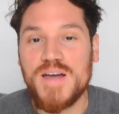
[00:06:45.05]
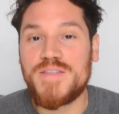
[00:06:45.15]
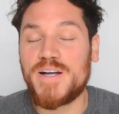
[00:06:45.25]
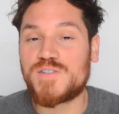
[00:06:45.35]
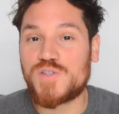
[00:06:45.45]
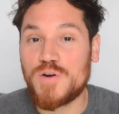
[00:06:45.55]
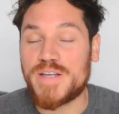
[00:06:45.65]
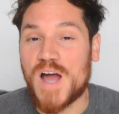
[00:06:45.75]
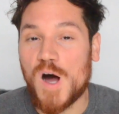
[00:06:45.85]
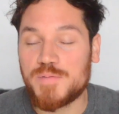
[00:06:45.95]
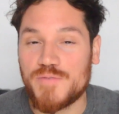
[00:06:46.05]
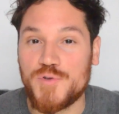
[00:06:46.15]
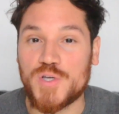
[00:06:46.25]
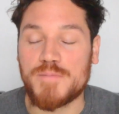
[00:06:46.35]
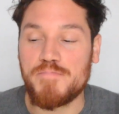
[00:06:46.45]
then it certainly helps if
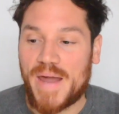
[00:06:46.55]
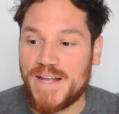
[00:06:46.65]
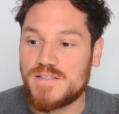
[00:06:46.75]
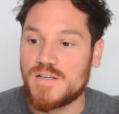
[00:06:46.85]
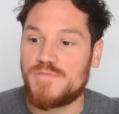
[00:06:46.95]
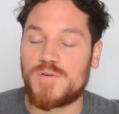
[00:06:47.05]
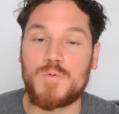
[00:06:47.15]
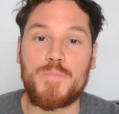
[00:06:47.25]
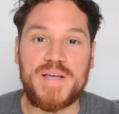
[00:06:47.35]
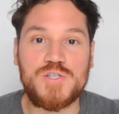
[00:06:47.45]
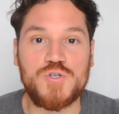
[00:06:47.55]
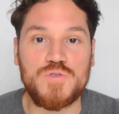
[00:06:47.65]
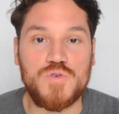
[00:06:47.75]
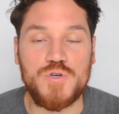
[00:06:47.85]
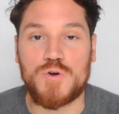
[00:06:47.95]
you can paint a verbal picture
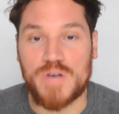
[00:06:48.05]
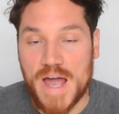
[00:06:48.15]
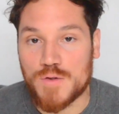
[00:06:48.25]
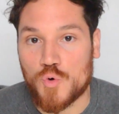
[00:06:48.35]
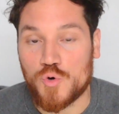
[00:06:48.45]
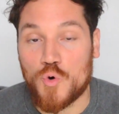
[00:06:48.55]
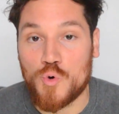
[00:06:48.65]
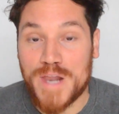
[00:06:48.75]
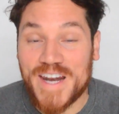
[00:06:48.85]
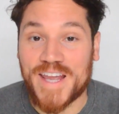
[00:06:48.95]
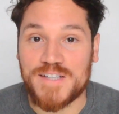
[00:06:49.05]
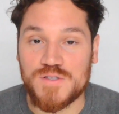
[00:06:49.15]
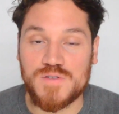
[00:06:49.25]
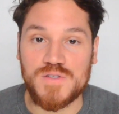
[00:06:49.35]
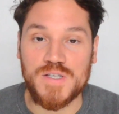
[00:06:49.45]
to your landlord or letting
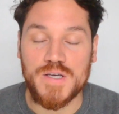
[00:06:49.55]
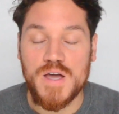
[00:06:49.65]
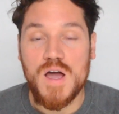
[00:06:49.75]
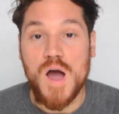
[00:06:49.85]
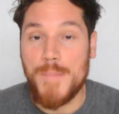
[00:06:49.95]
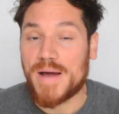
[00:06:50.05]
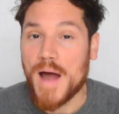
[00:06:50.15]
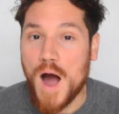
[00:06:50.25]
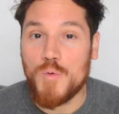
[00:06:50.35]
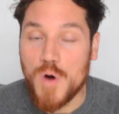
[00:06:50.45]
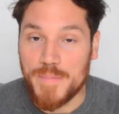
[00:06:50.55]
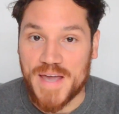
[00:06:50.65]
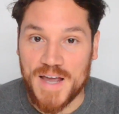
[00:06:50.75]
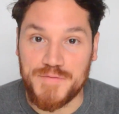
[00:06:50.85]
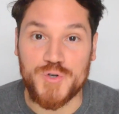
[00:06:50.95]
agency about how well
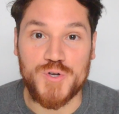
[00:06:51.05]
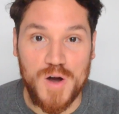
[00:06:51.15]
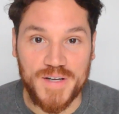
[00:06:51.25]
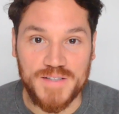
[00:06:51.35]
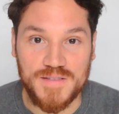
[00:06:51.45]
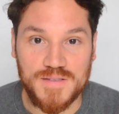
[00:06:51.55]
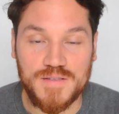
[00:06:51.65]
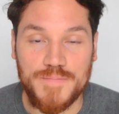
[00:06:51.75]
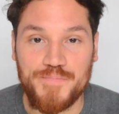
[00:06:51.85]
behaved your dog is.